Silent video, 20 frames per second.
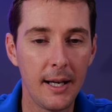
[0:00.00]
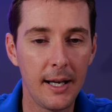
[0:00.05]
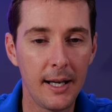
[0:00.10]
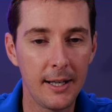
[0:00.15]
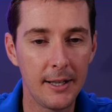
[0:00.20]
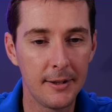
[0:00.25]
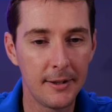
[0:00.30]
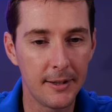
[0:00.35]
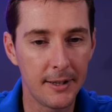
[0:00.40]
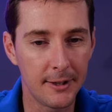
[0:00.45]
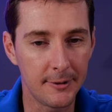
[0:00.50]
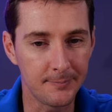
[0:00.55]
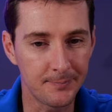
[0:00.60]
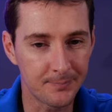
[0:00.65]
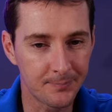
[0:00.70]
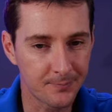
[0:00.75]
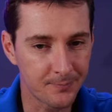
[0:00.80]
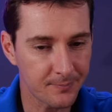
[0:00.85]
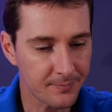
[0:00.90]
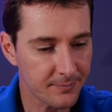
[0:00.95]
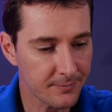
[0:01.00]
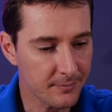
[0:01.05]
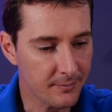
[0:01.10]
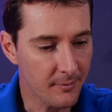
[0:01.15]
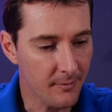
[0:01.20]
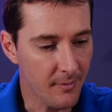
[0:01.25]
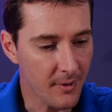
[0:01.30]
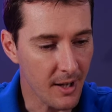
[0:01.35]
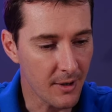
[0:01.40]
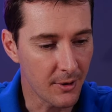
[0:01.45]
And um,
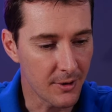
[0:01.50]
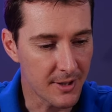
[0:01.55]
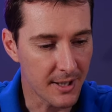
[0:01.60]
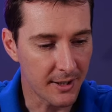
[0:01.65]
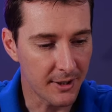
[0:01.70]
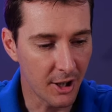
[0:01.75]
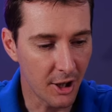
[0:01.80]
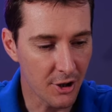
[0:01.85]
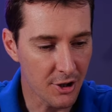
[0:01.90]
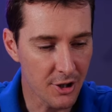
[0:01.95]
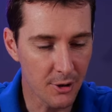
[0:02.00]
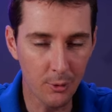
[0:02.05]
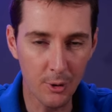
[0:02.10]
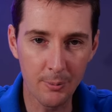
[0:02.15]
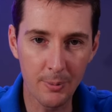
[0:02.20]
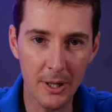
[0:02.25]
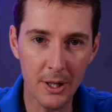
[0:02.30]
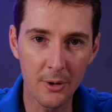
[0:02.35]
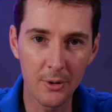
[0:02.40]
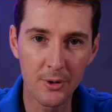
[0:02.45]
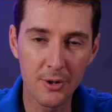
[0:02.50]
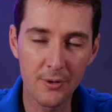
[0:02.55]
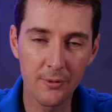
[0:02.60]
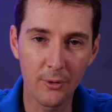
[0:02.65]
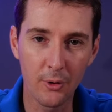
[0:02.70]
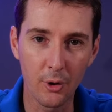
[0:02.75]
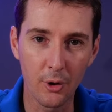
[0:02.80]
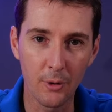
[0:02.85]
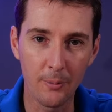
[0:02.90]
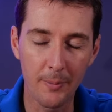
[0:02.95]
the technology would be used
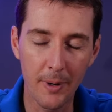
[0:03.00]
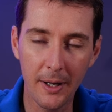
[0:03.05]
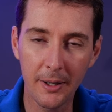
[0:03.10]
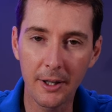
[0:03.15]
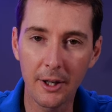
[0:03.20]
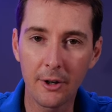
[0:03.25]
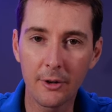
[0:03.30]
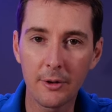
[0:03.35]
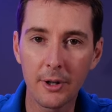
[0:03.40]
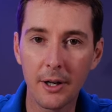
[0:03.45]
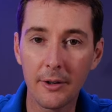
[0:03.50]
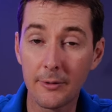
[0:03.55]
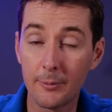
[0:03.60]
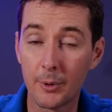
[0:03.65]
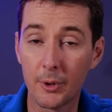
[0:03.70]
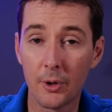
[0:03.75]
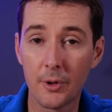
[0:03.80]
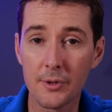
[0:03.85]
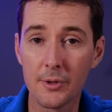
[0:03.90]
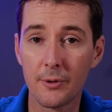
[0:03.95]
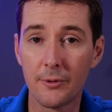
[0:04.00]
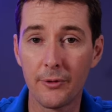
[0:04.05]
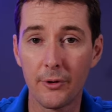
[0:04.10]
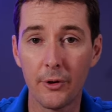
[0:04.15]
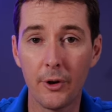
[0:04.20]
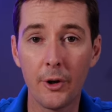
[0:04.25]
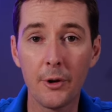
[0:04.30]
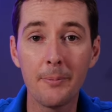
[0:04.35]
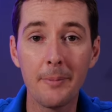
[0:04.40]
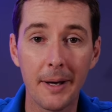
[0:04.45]
for manned aircraft, but also
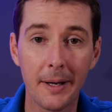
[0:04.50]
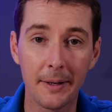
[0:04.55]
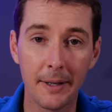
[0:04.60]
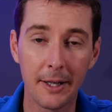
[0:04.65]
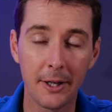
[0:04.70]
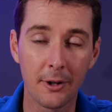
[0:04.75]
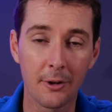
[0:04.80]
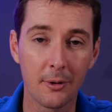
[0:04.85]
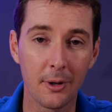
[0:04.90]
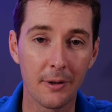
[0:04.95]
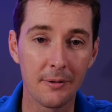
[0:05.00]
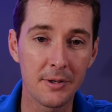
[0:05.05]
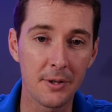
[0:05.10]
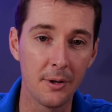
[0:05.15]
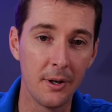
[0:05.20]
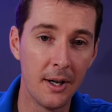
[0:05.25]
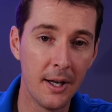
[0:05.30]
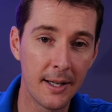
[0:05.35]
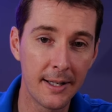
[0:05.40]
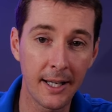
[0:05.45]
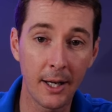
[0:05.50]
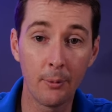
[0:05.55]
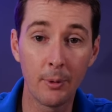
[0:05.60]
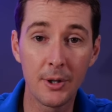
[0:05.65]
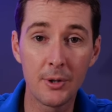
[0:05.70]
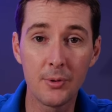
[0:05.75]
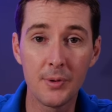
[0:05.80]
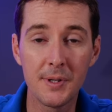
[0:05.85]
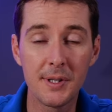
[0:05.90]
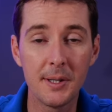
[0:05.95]
for unmanned aircraft. So can't
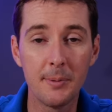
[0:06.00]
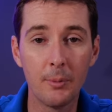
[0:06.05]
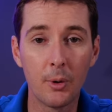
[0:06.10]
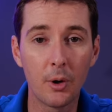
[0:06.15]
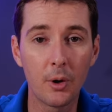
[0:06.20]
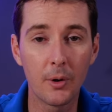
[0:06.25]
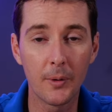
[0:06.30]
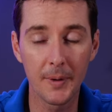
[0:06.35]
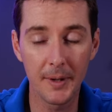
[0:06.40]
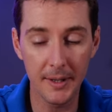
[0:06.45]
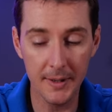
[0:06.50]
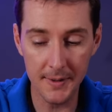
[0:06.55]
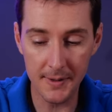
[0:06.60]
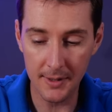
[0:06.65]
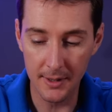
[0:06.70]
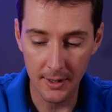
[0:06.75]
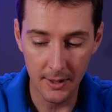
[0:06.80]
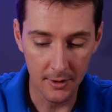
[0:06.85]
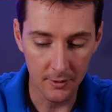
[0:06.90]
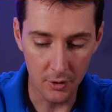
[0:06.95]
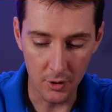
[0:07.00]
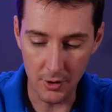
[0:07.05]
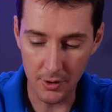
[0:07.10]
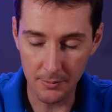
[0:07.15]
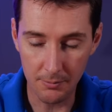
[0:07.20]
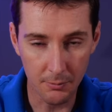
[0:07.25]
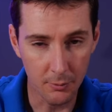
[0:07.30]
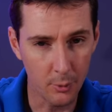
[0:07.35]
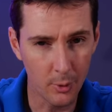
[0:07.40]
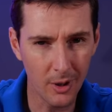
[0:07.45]
wait to see more on this.
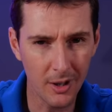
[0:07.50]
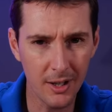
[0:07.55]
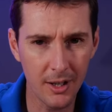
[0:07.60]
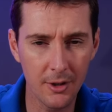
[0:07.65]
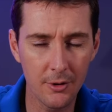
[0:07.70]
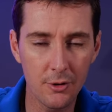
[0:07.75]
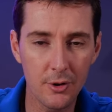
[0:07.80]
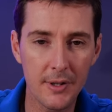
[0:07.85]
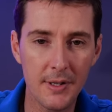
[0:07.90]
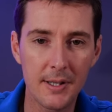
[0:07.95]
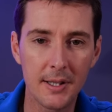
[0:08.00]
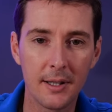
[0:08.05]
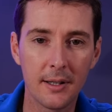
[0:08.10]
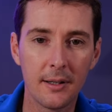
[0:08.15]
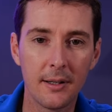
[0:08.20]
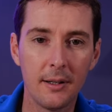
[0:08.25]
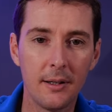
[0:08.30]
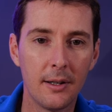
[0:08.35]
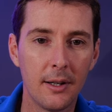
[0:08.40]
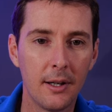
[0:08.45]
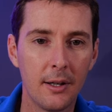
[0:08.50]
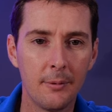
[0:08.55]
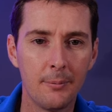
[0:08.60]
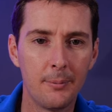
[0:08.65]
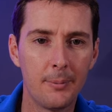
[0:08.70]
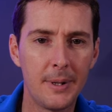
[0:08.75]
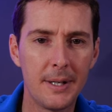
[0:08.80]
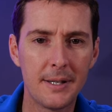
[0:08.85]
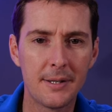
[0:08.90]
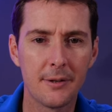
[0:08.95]
Just really interesting uh,
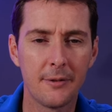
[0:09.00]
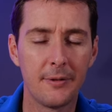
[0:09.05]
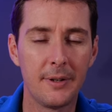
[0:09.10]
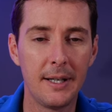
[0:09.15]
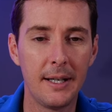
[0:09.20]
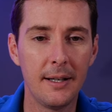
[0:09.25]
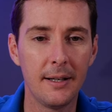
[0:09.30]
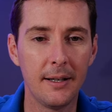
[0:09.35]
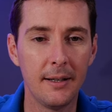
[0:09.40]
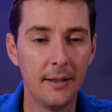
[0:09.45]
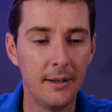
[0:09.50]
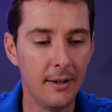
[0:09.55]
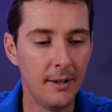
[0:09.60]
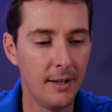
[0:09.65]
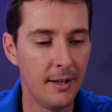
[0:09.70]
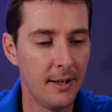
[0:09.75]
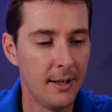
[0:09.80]
piece of data.